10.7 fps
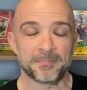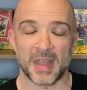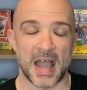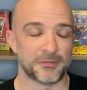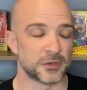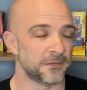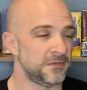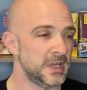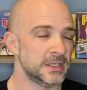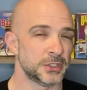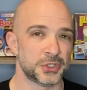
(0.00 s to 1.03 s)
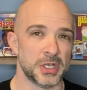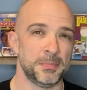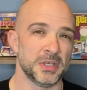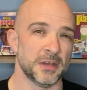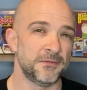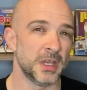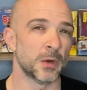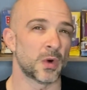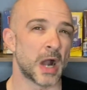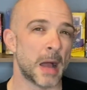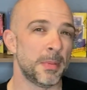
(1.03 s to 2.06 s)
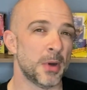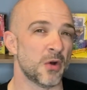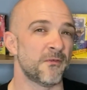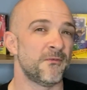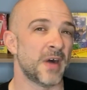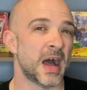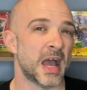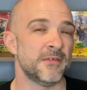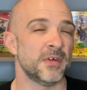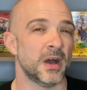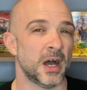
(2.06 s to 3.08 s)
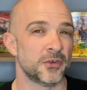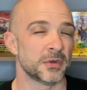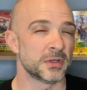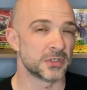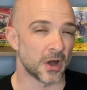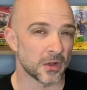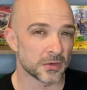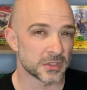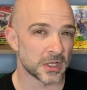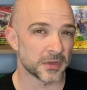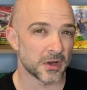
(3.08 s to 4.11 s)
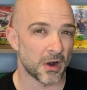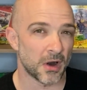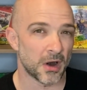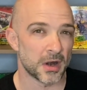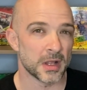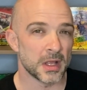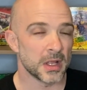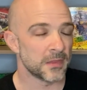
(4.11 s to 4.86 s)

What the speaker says: After fees and shipping, you figure we're up about $500 on the card.